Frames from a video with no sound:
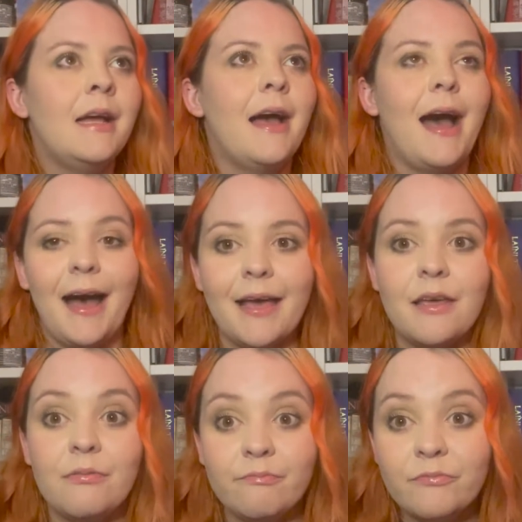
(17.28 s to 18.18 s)

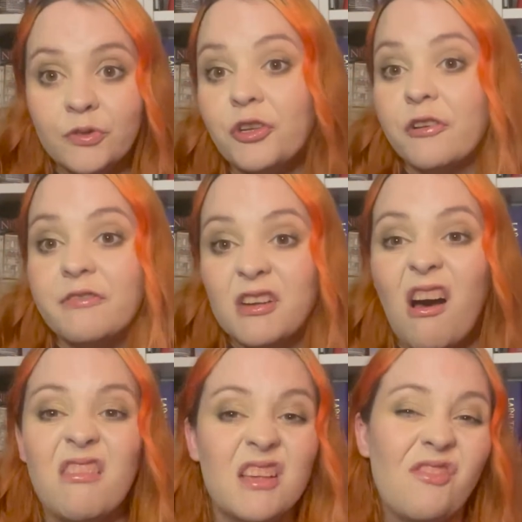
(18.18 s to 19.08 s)
I should have
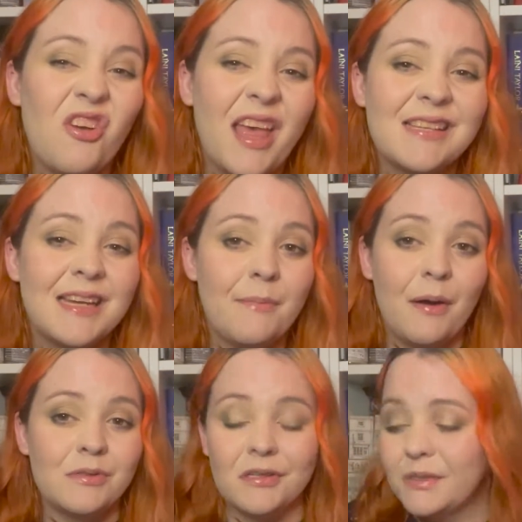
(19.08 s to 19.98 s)
started this vlog yesterday, but I
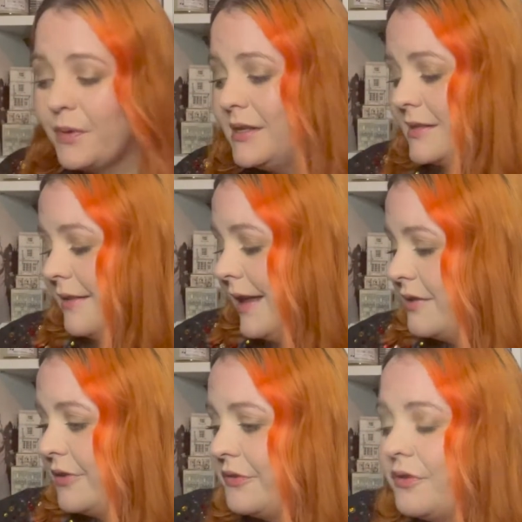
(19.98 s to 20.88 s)
was on sprints and then
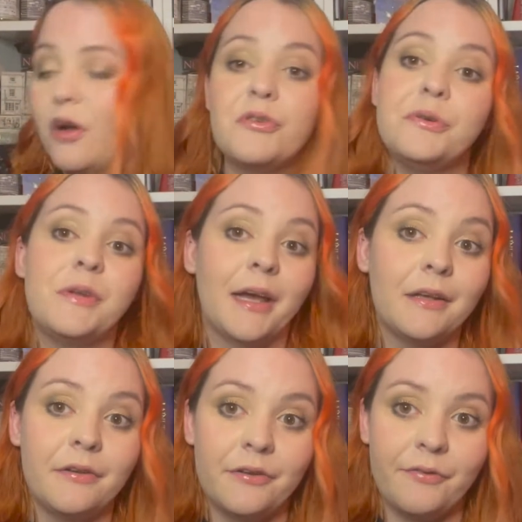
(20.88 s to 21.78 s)
just got too
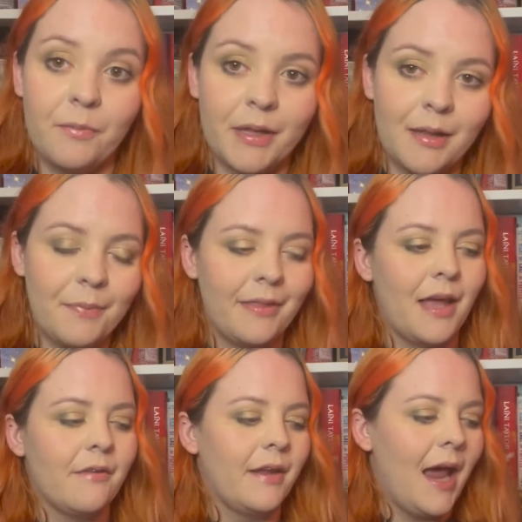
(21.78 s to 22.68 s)
tired to film a clip at the
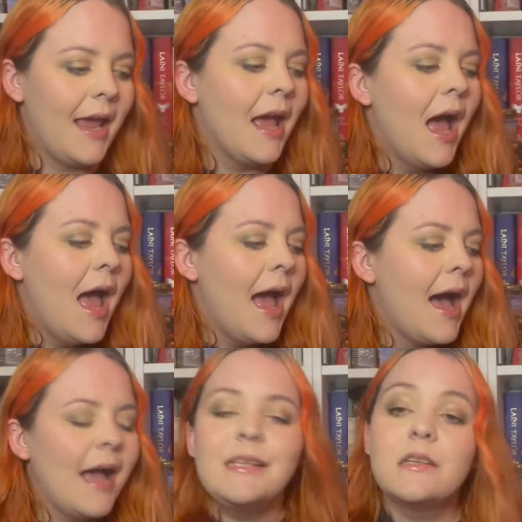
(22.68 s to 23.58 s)
end of the night.
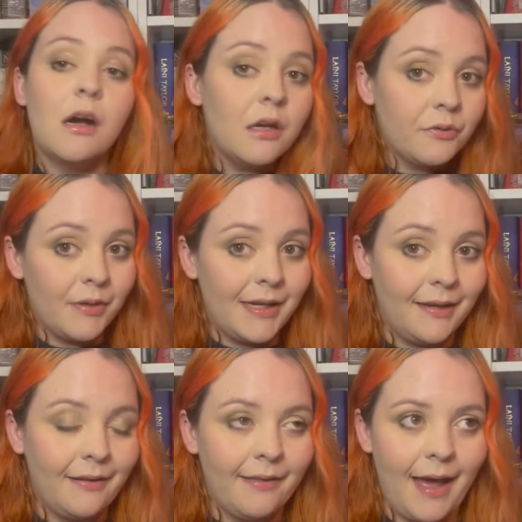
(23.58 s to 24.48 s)
I started
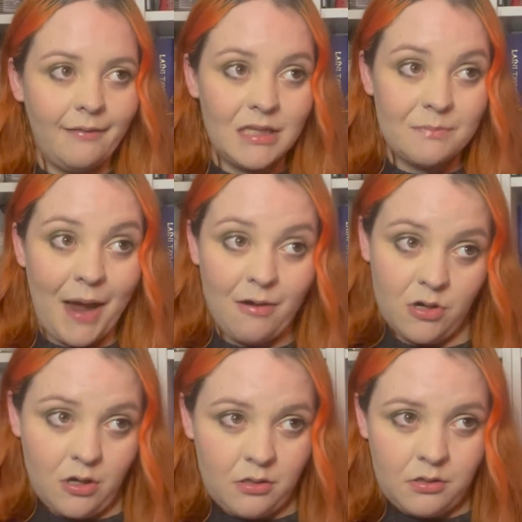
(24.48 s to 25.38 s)
reading The Atlas
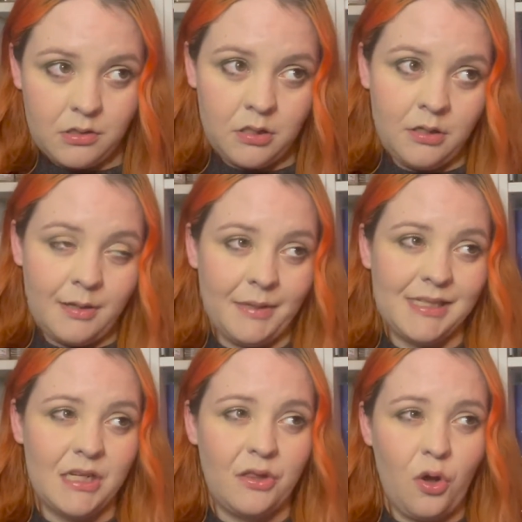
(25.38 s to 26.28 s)
Paradox. I'm
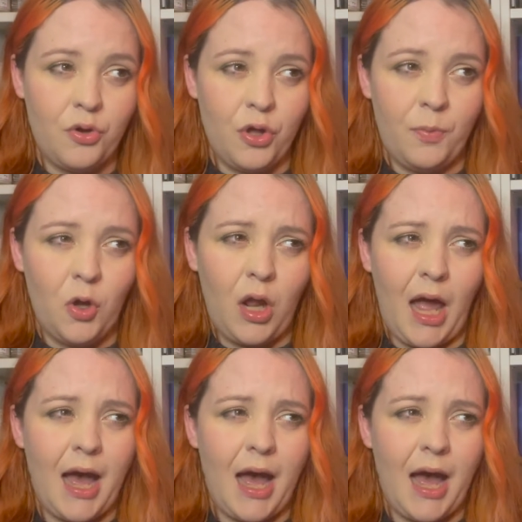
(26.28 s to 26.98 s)
listening to the audiobook.